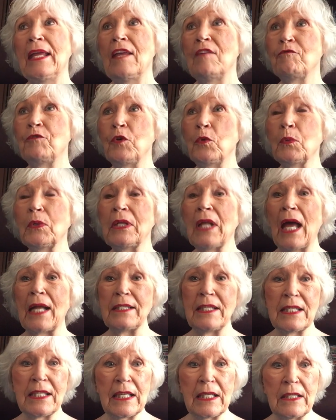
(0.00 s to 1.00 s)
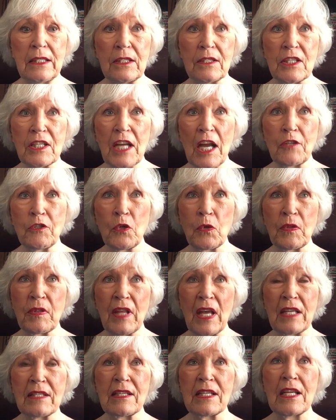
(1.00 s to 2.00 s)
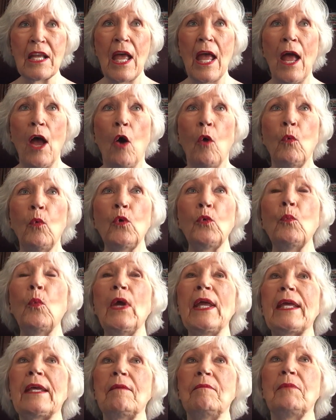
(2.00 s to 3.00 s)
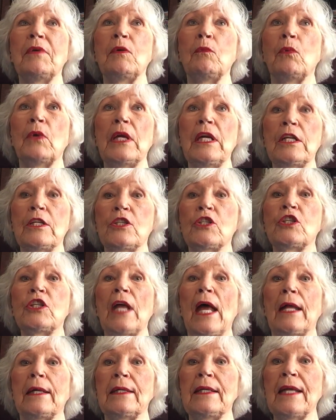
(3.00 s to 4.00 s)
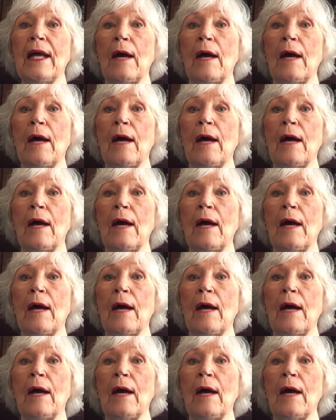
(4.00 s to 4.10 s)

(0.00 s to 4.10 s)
If you would like to get in touch with us, we can be reached at